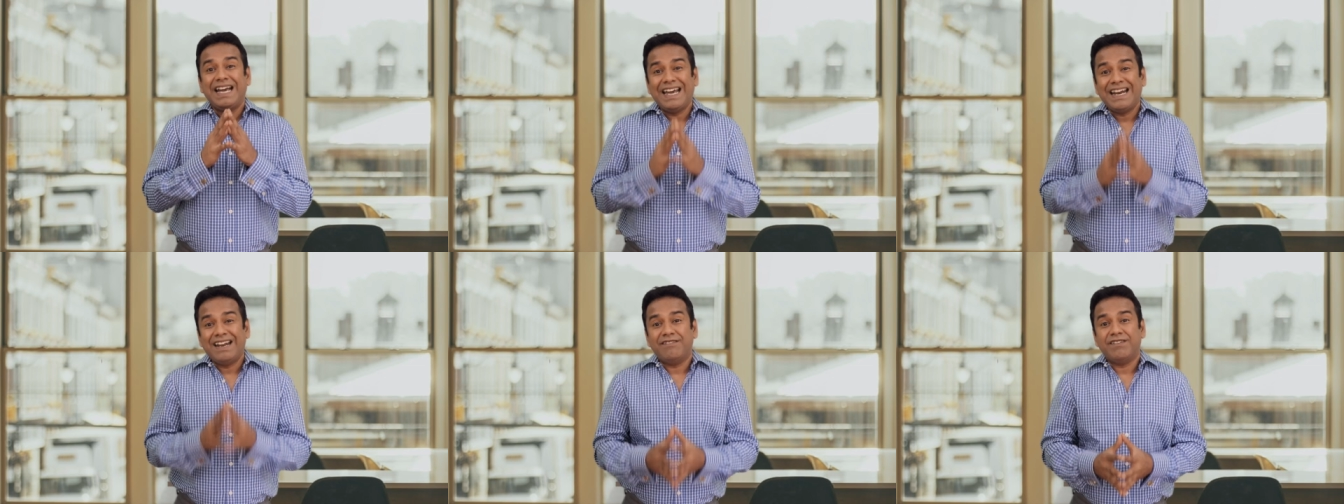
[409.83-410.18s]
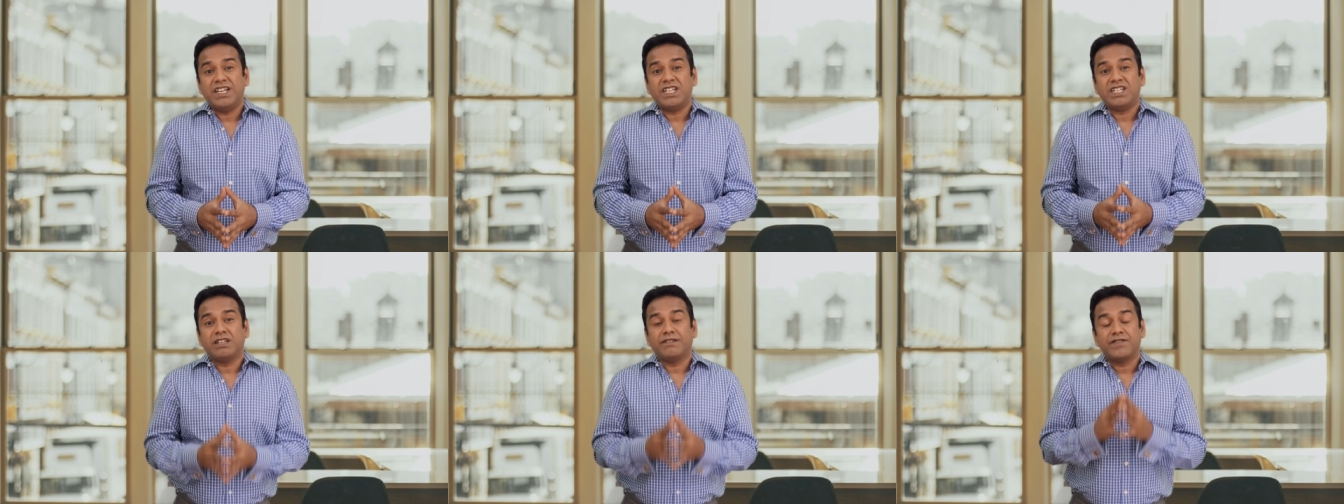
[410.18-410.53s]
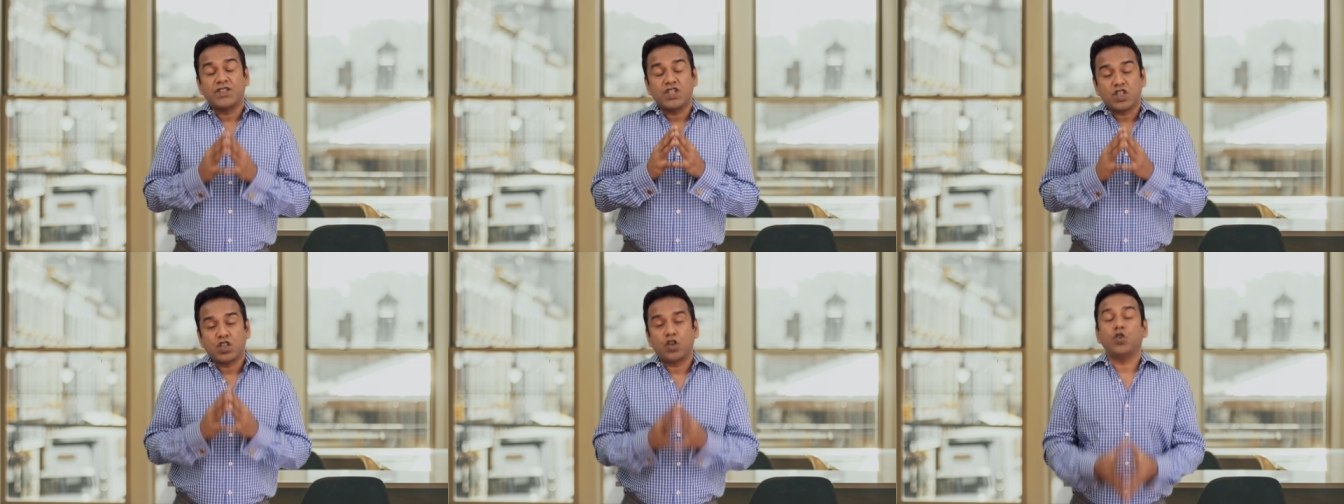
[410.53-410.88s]
innovative
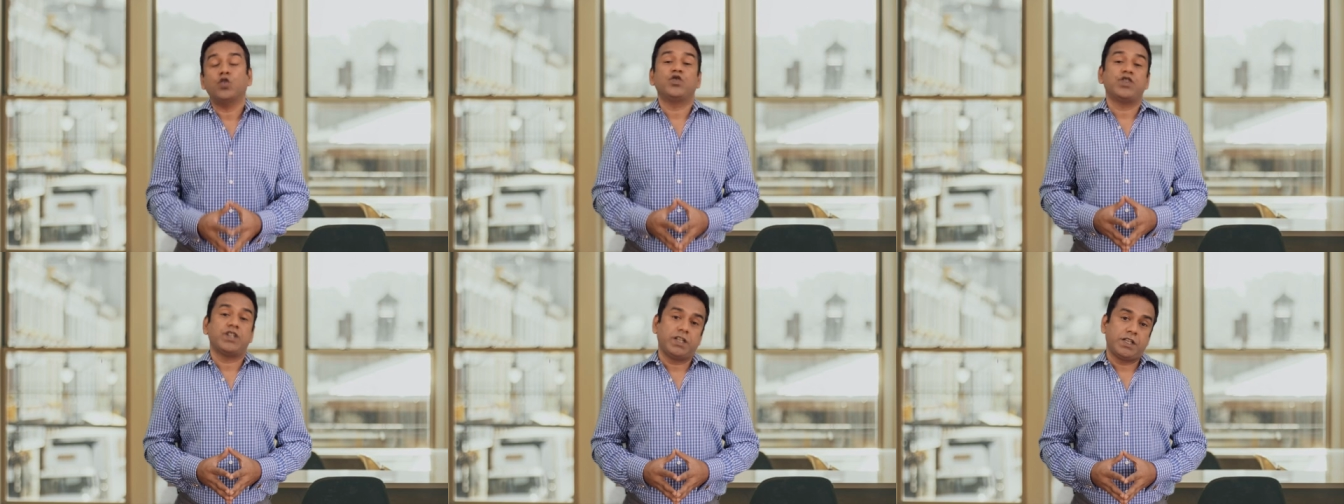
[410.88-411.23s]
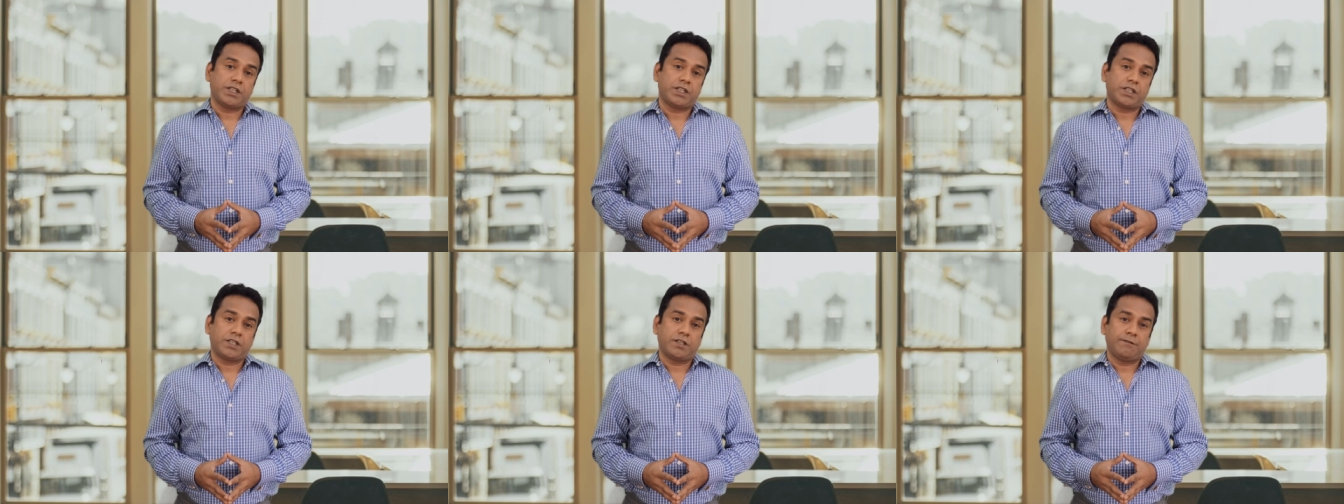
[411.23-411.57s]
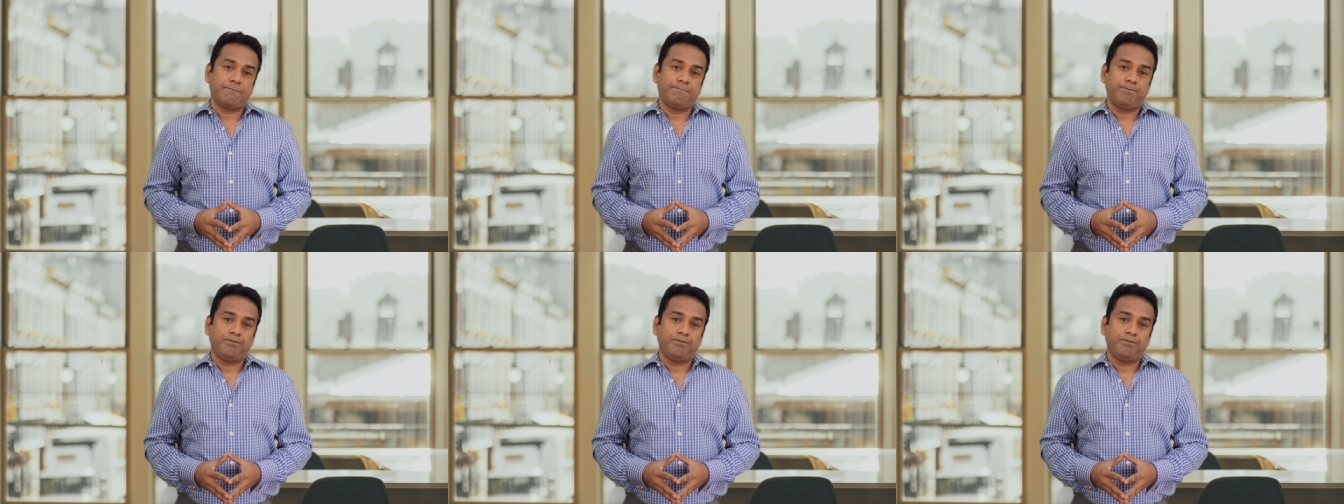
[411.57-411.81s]
solutions.